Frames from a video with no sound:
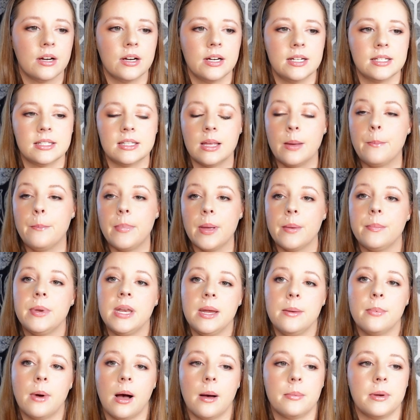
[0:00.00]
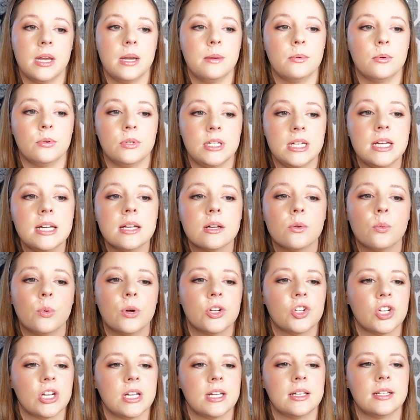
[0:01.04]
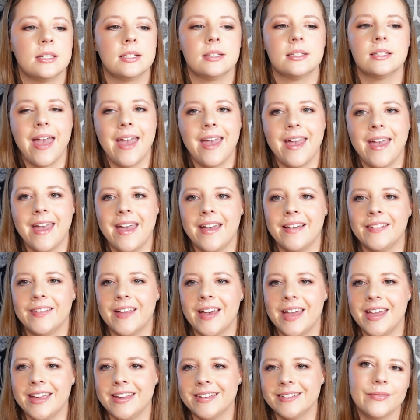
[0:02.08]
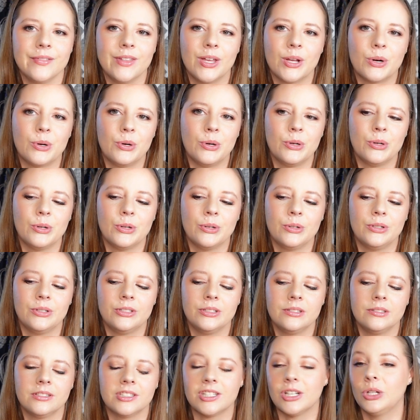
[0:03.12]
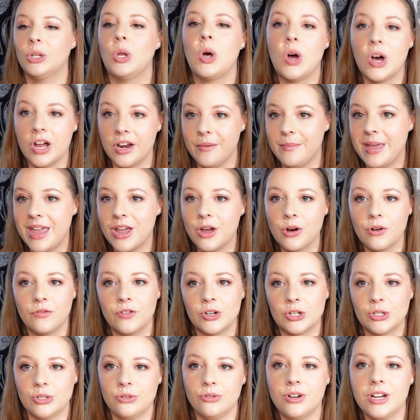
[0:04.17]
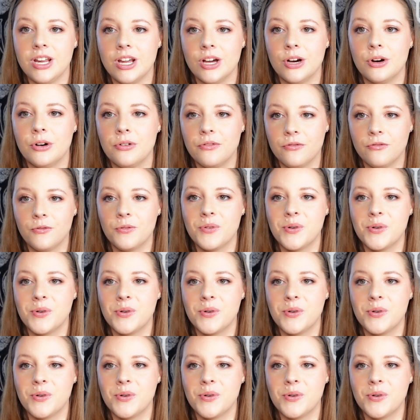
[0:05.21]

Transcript: is the Bippity Boppity Boutique, which is a like little salon makeover studio